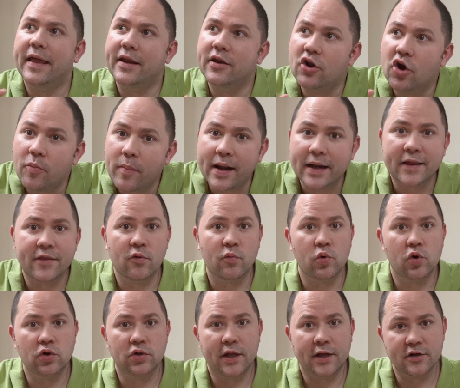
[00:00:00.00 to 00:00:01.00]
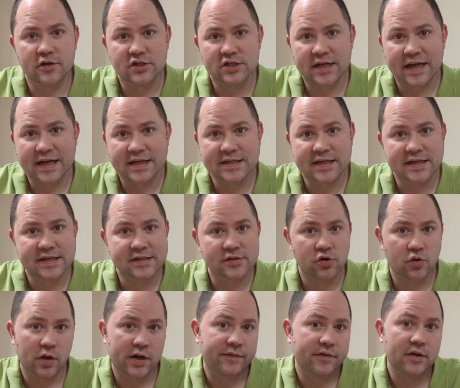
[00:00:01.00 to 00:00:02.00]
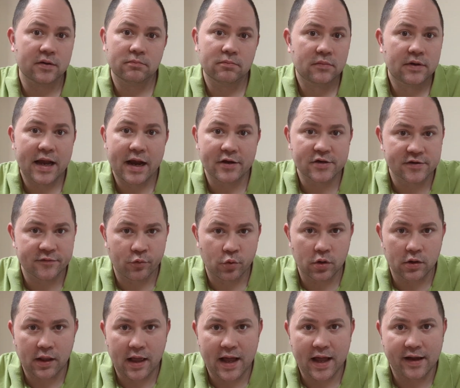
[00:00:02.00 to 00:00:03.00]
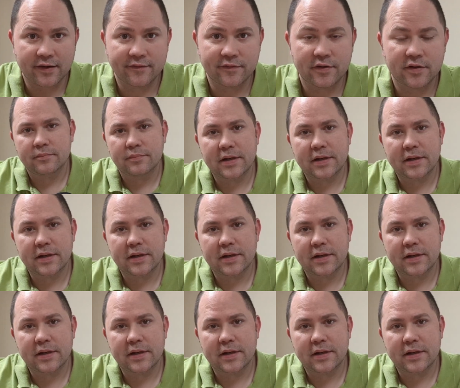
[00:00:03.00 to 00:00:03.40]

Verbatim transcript: that nobody in the world understands us or even cares if we're alive.